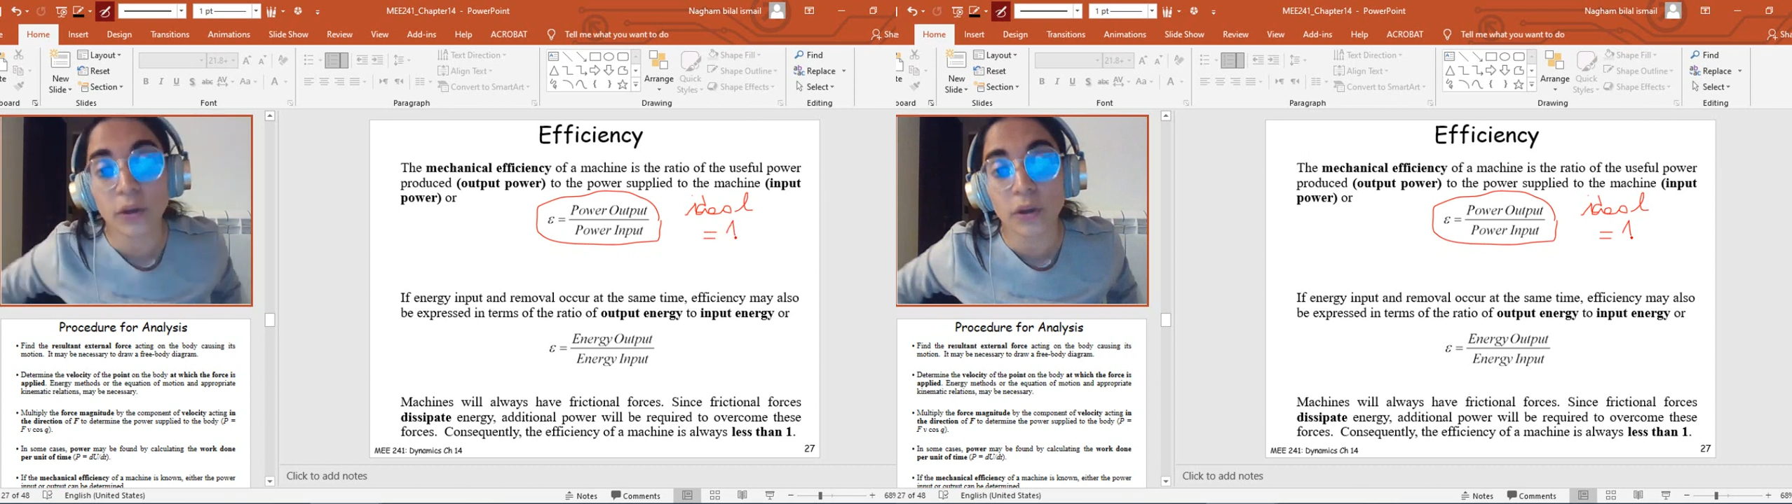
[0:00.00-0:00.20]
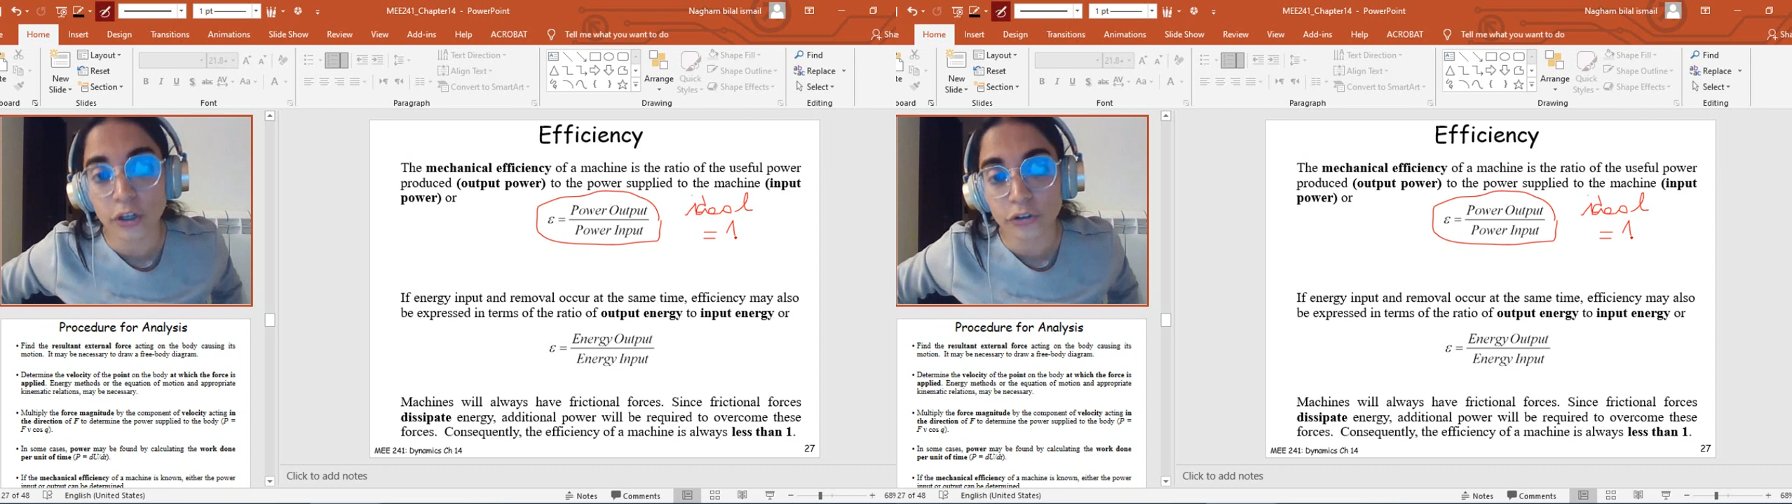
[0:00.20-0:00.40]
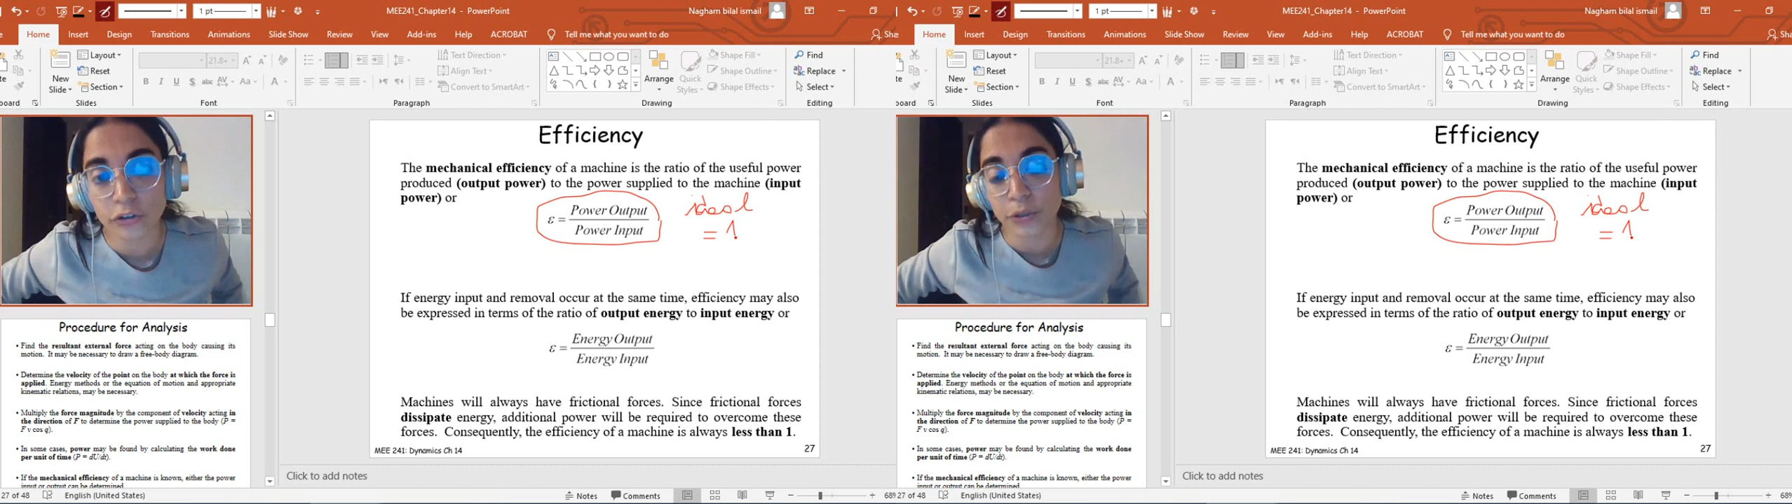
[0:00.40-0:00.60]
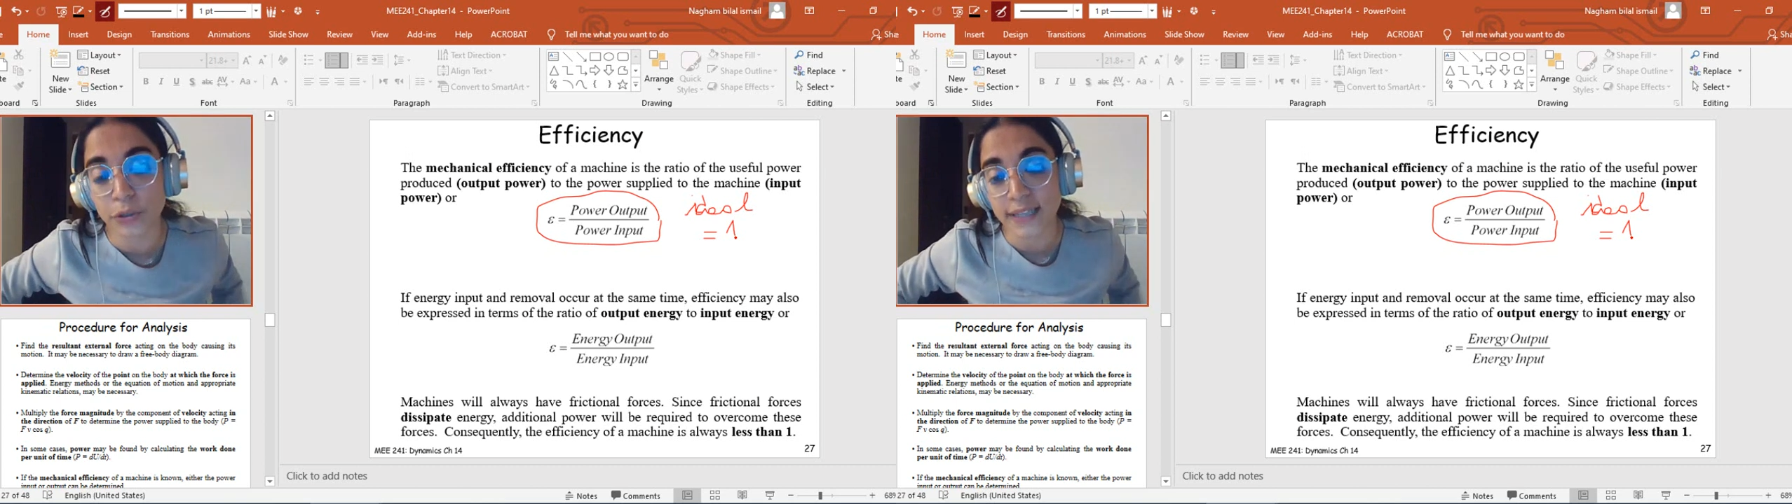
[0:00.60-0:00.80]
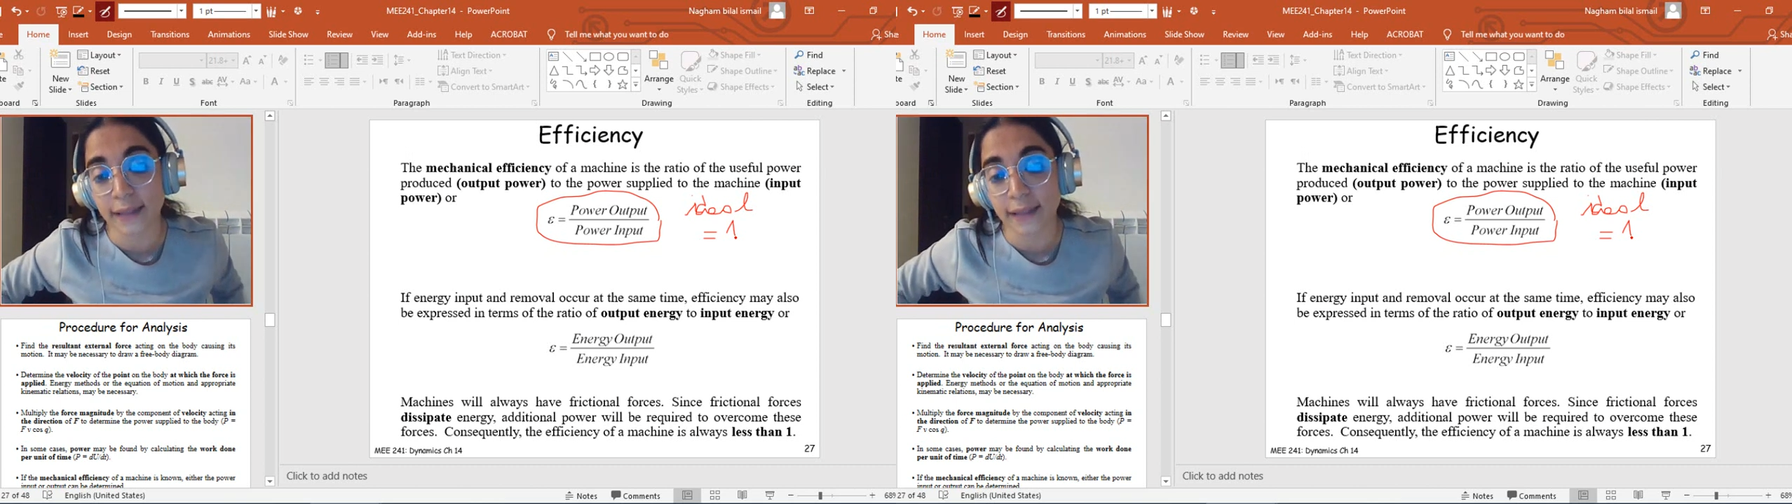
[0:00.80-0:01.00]

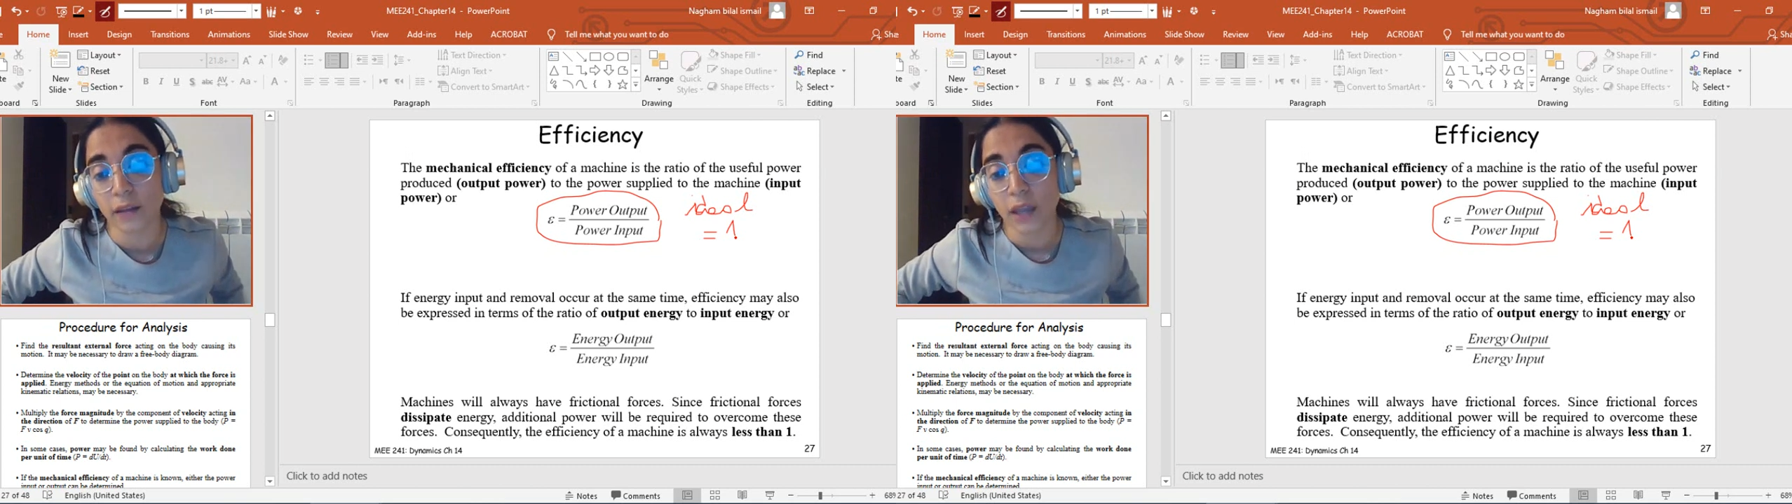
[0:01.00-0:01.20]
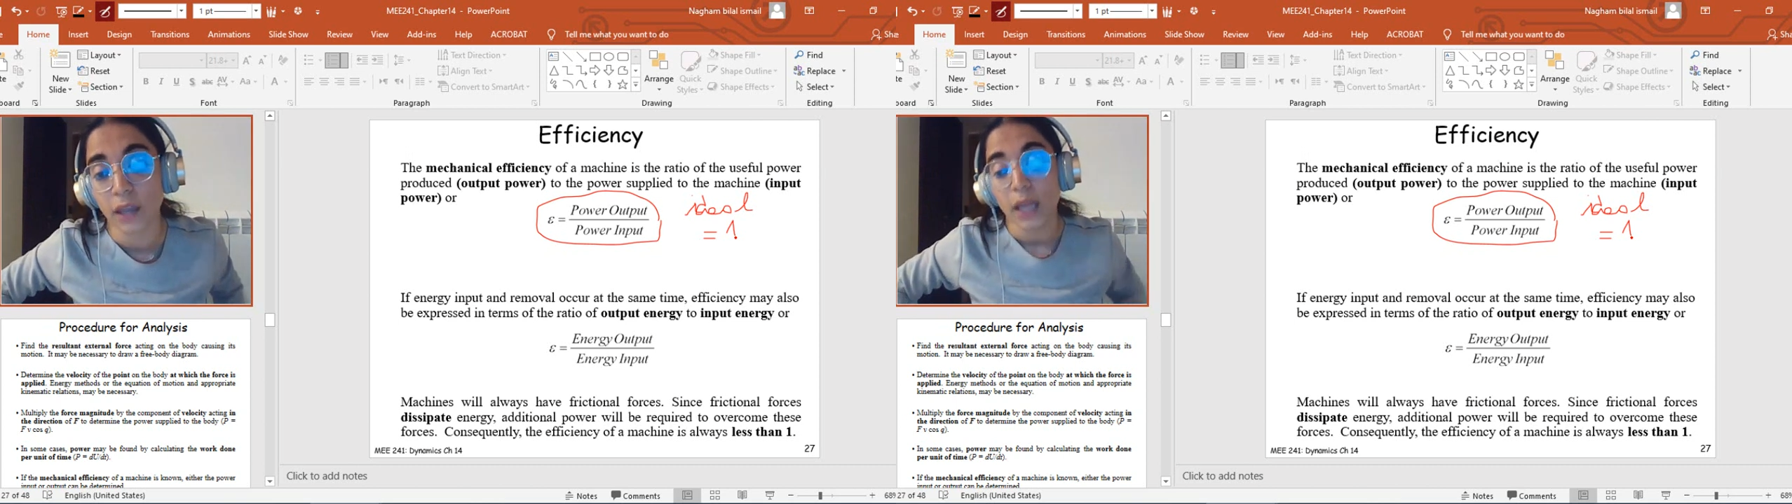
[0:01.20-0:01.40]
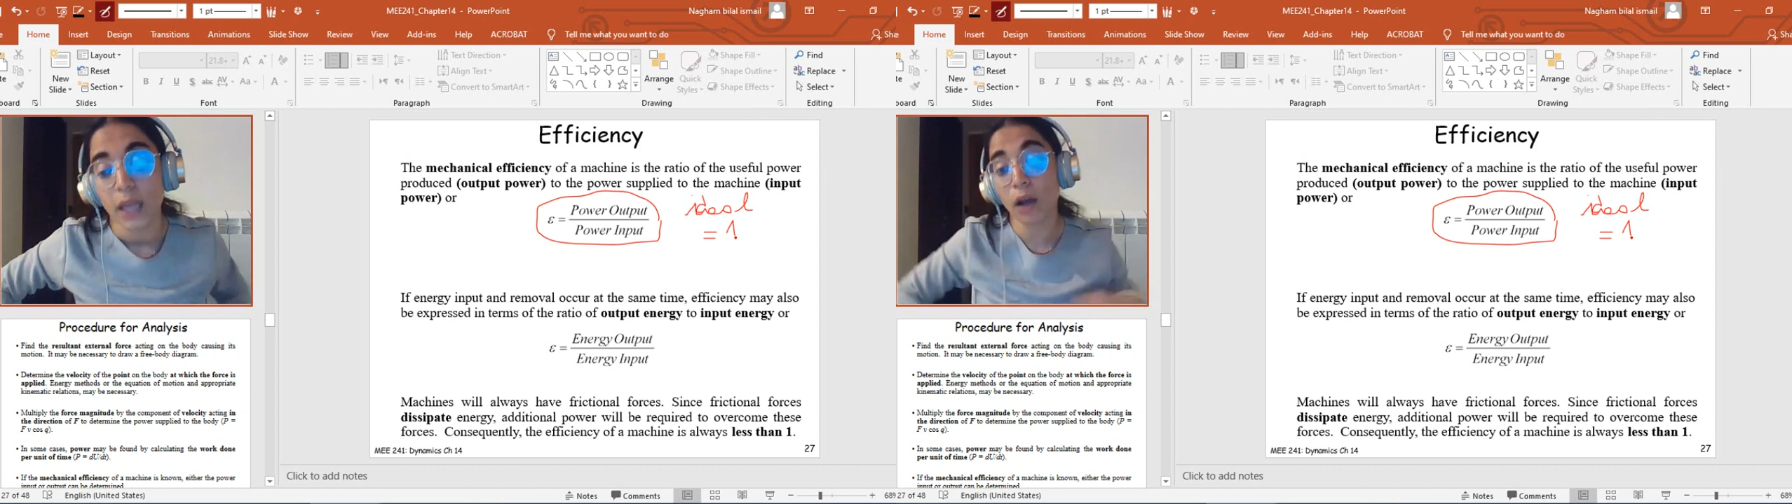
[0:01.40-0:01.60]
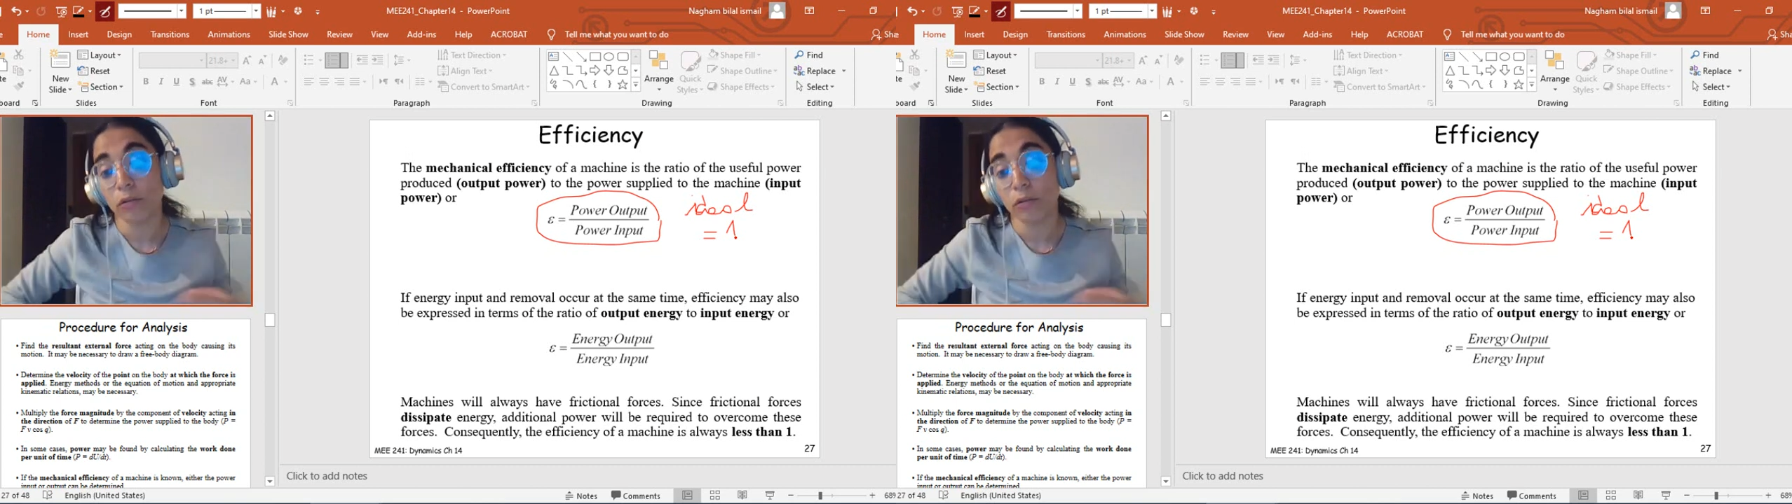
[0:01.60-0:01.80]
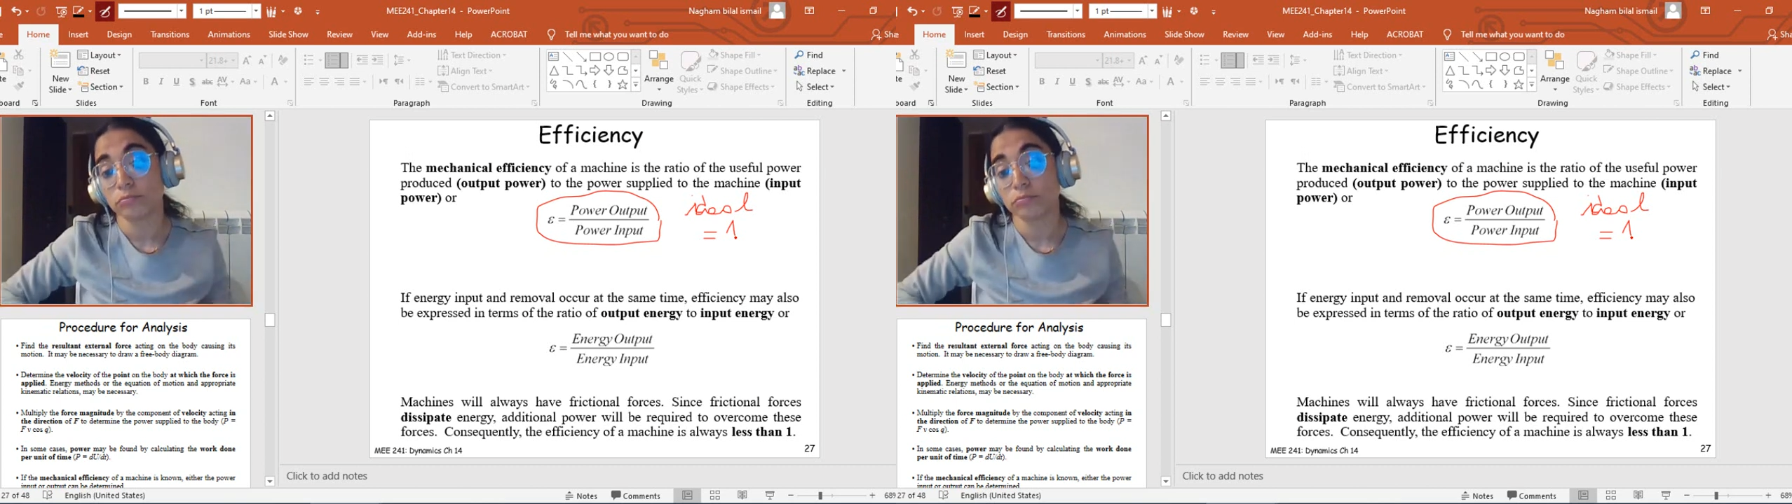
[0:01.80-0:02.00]
100%.
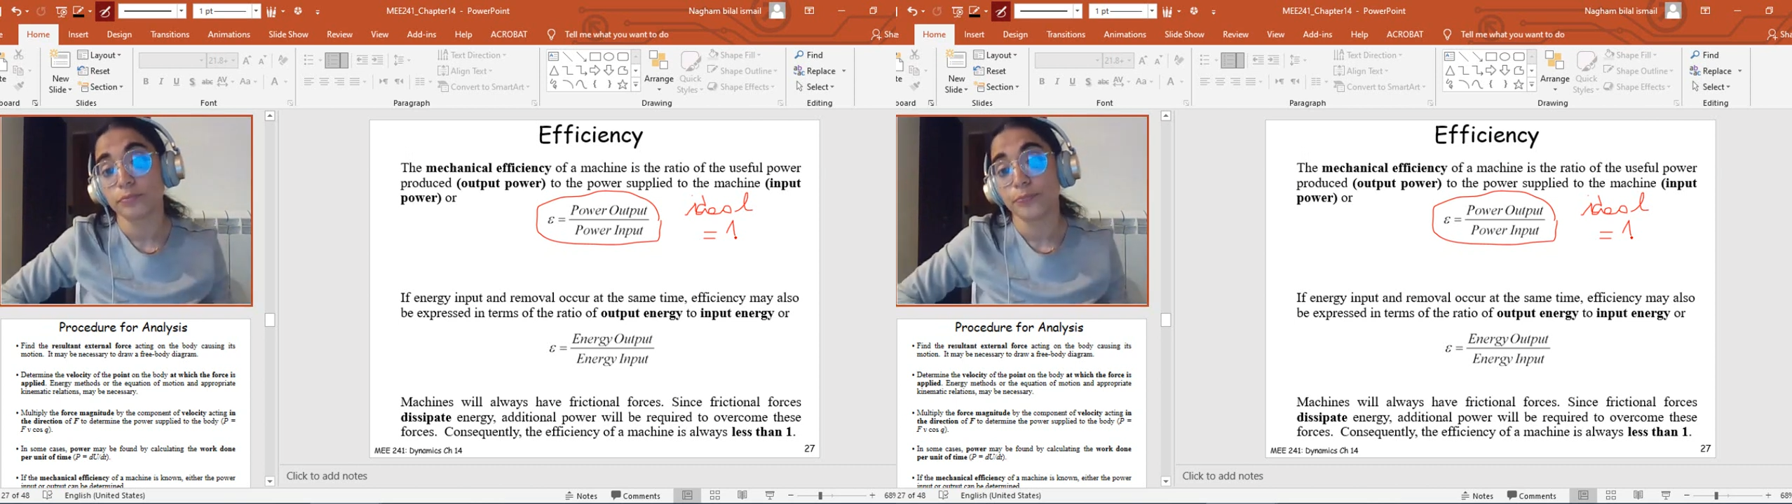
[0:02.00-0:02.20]
Now,